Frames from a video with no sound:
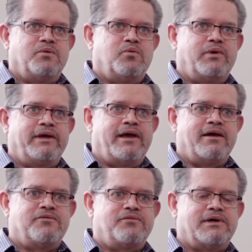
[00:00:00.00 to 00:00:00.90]
We
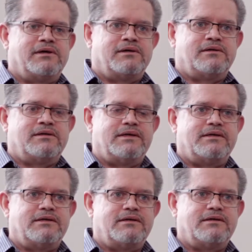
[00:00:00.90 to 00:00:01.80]
have
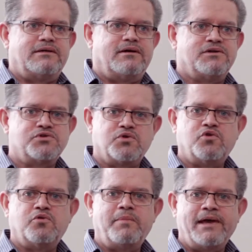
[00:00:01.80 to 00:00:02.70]
a
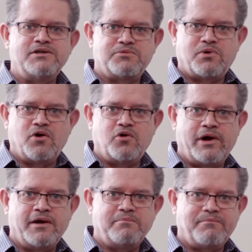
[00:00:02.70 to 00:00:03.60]
school-based
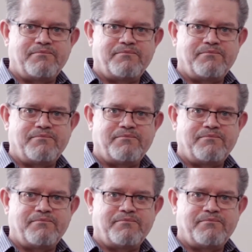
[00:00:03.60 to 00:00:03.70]
program